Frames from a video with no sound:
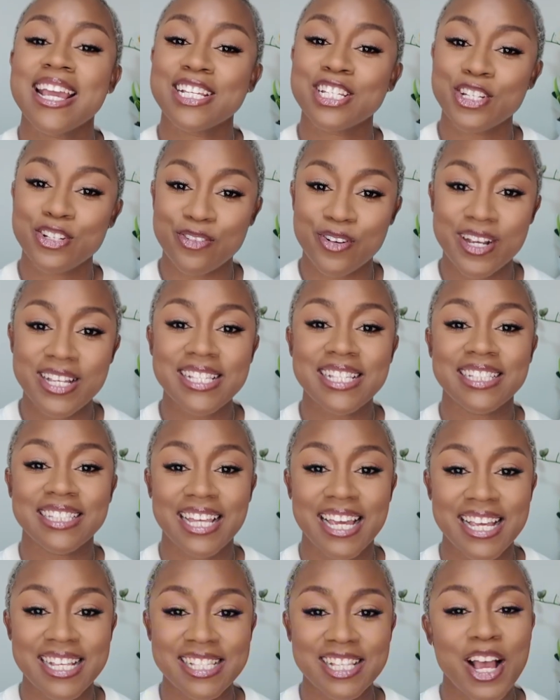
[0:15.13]
and stress
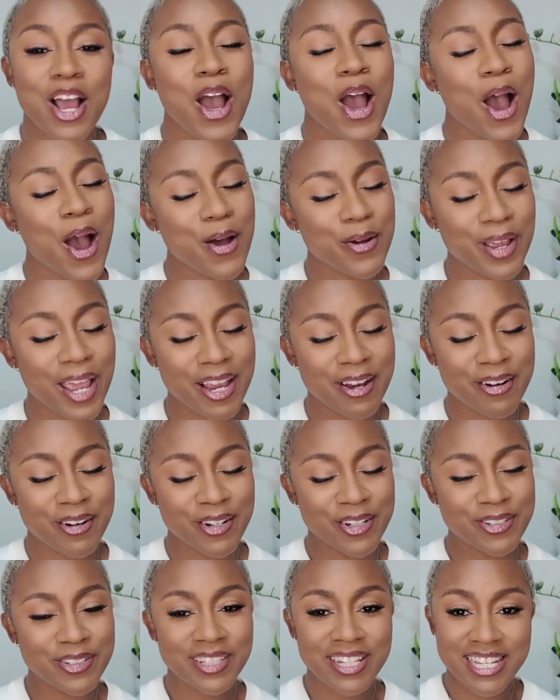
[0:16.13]
less. Okay,
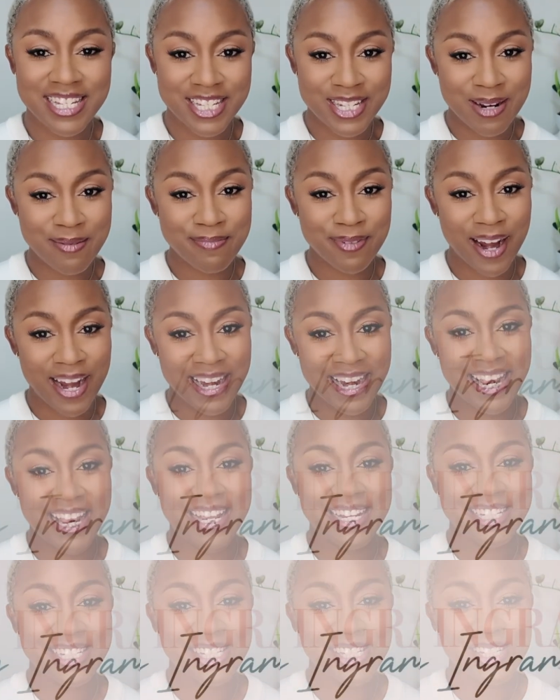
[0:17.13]
girl, let's jump right in.